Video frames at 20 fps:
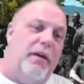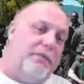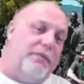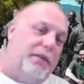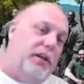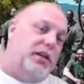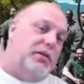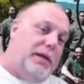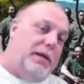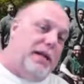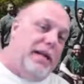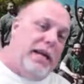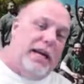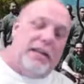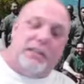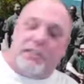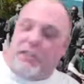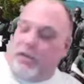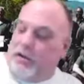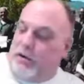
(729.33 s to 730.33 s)
I finished my
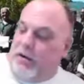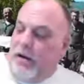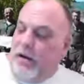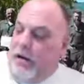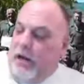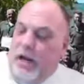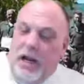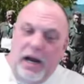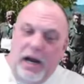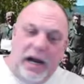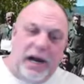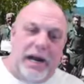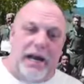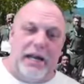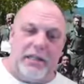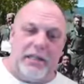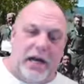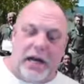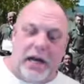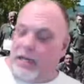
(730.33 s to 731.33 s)
last year
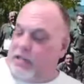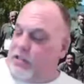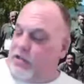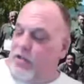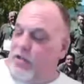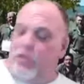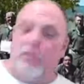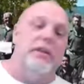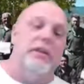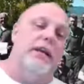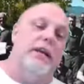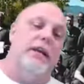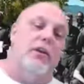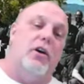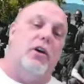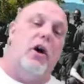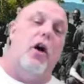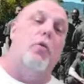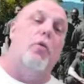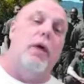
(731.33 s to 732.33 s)
high school
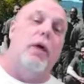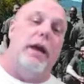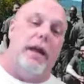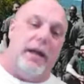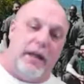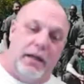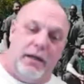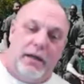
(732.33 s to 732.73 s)
in Galway